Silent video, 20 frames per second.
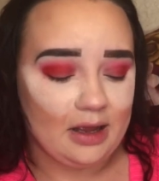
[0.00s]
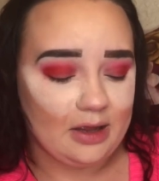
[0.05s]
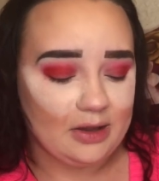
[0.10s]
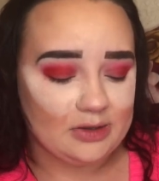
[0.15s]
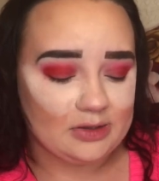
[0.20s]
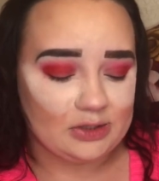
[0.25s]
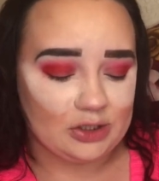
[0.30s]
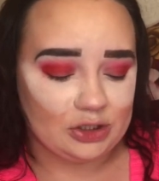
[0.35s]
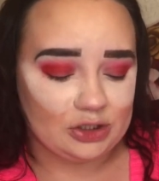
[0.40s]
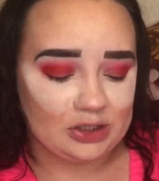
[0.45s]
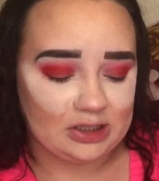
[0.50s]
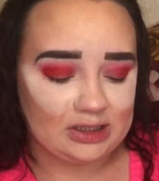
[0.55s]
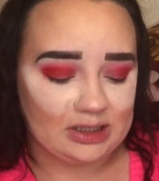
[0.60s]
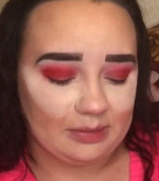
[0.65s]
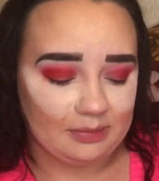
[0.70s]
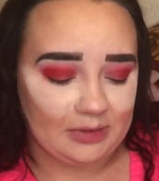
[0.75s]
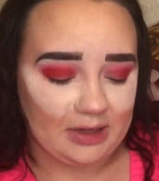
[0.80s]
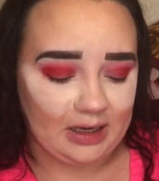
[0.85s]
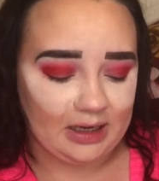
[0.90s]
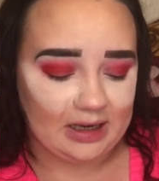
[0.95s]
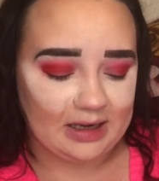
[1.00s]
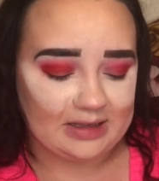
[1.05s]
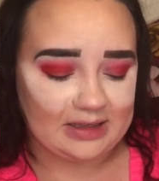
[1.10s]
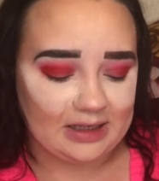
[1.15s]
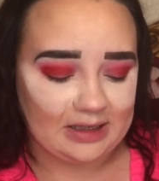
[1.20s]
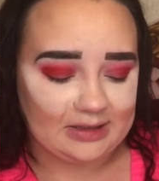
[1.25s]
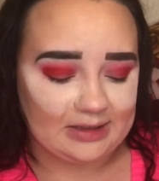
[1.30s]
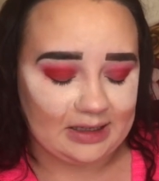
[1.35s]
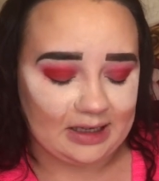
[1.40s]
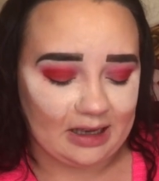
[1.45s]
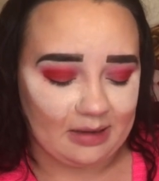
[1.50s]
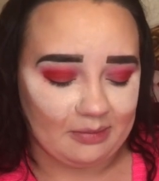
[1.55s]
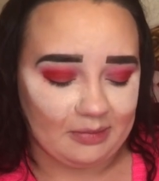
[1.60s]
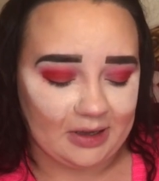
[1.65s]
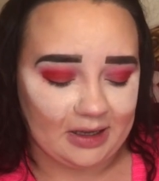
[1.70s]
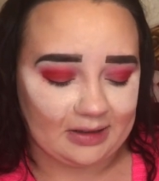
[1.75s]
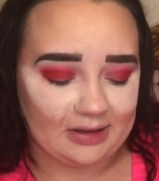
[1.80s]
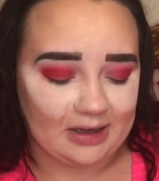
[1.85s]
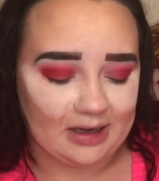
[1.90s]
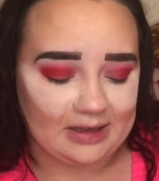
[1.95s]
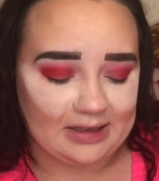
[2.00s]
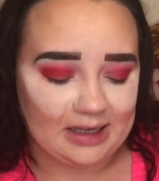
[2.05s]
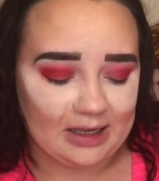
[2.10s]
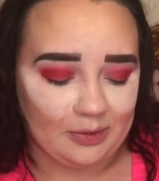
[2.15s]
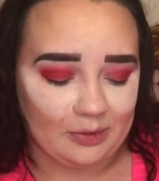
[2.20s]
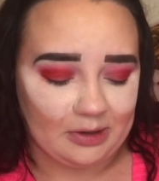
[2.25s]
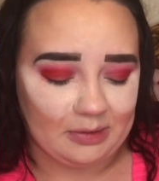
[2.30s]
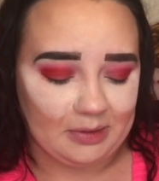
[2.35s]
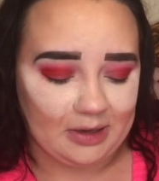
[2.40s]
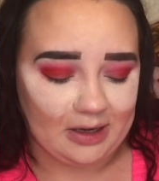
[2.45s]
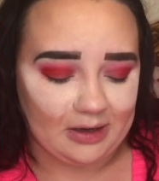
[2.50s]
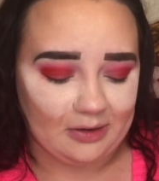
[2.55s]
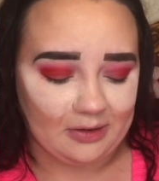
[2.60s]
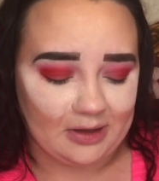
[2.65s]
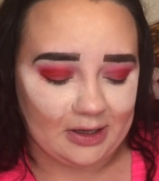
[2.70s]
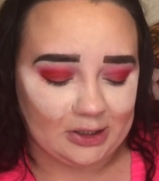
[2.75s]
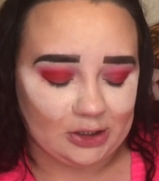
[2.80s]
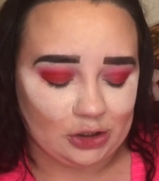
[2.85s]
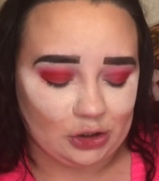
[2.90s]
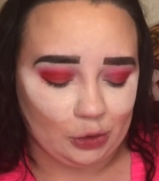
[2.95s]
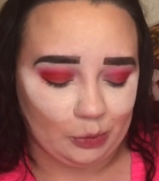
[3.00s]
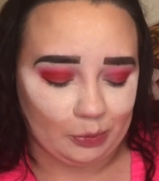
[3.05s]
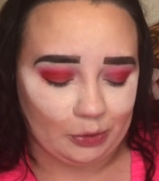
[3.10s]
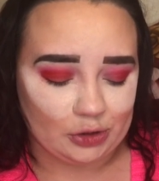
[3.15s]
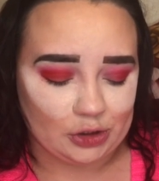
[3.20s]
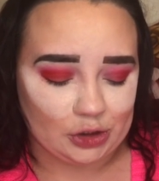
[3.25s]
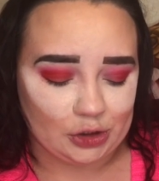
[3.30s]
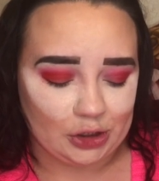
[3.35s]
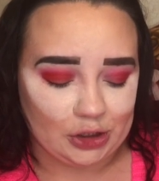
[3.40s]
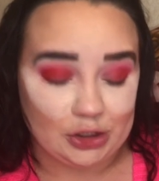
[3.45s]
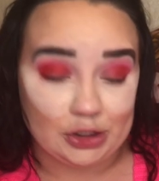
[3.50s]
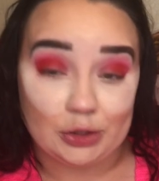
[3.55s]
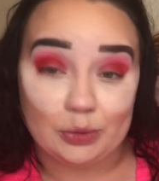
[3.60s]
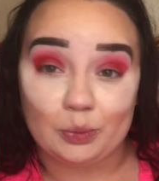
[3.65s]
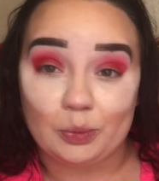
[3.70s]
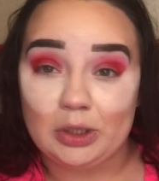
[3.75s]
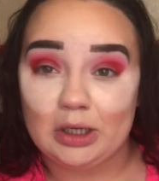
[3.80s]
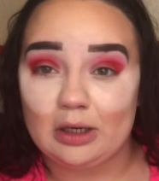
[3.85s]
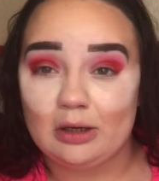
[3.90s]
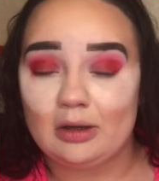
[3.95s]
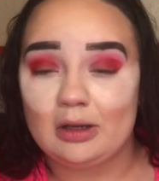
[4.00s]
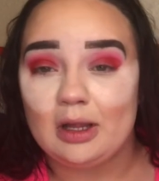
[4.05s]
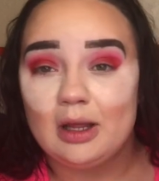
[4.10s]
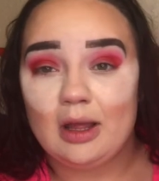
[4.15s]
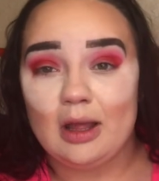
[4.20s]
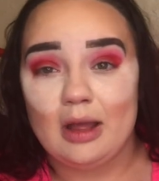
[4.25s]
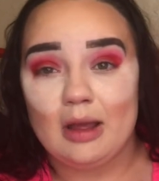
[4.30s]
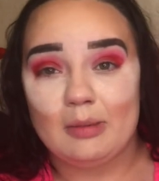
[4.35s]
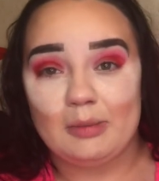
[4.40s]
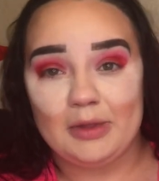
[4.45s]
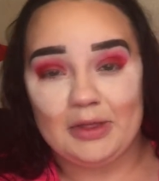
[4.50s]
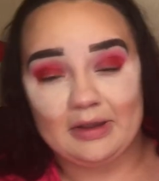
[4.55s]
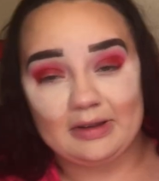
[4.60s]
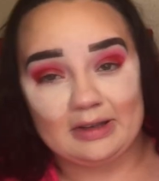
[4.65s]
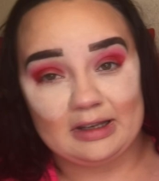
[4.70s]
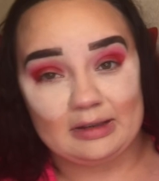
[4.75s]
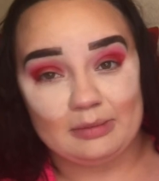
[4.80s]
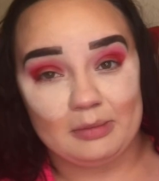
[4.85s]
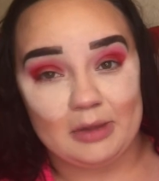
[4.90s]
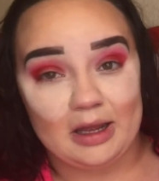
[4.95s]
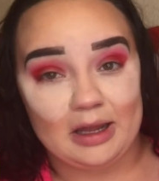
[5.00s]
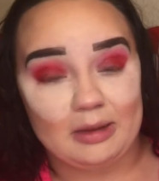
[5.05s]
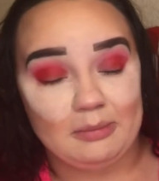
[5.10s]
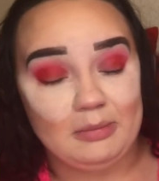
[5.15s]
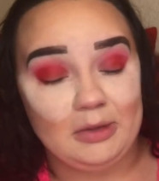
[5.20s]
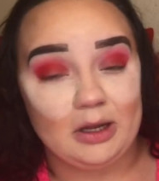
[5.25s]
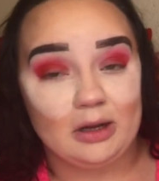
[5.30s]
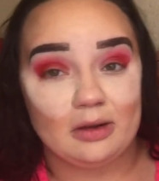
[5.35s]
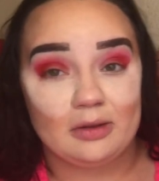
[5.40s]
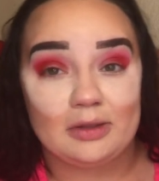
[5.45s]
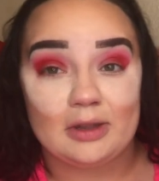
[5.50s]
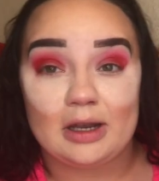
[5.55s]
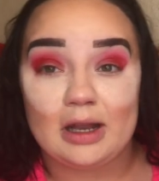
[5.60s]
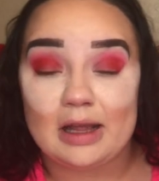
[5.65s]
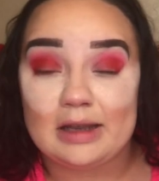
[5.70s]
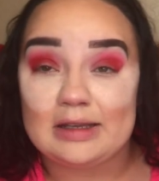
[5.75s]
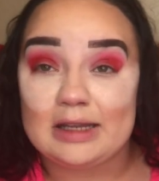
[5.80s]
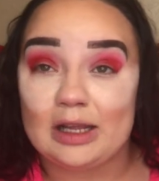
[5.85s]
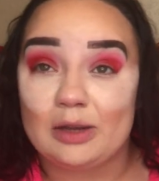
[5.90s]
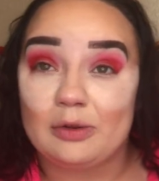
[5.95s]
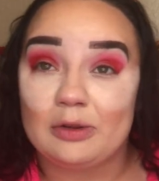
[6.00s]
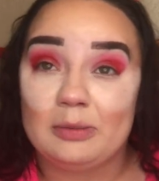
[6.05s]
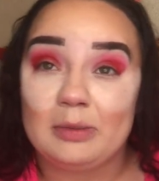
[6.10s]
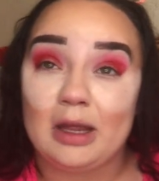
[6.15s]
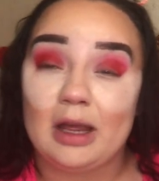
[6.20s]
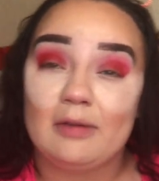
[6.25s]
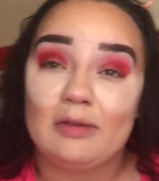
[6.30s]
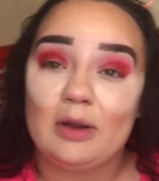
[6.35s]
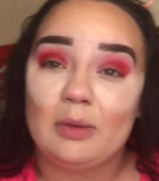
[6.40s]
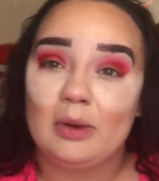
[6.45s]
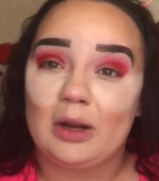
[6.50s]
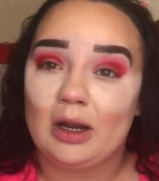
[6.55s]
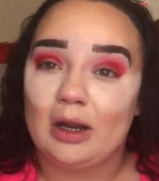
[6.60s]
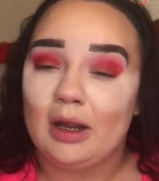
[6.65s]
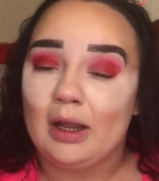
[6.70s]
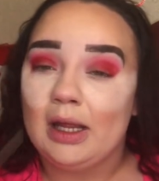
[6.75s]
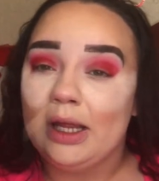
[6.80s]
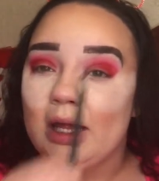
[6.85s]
So it's just something, and it's easy compact, that I take with me. I know that's super strange and weird, but this is my mirror that I take with me everywhere.